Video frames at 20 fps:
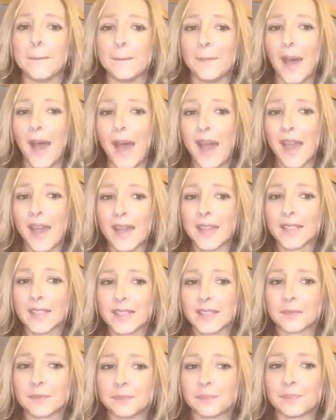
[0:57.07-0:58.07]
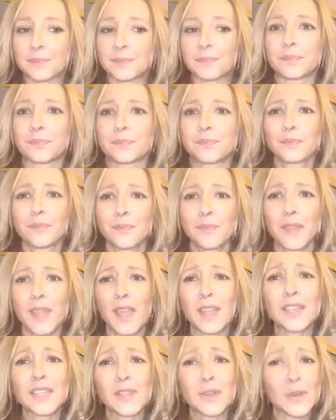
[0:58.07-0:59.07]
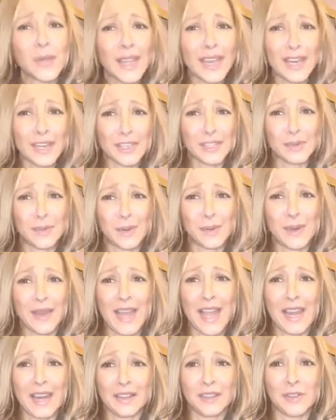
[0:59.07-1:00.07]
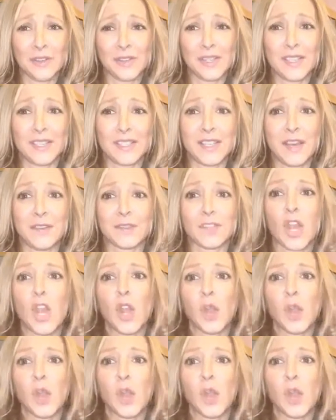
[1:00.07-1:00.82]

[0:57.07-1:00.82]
But here's where we kind of lose ourselves.